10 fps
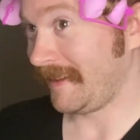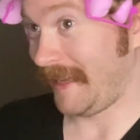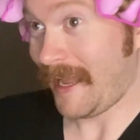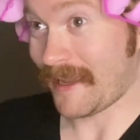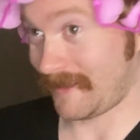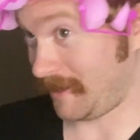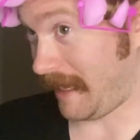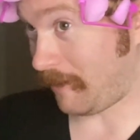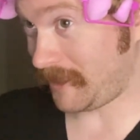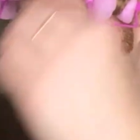Yeah, so
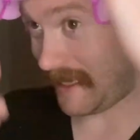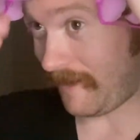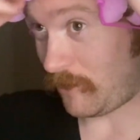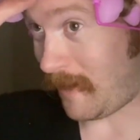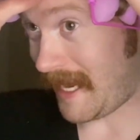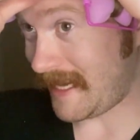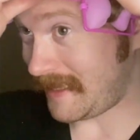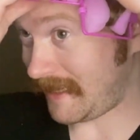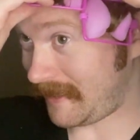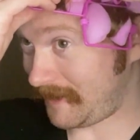now we just have to wait.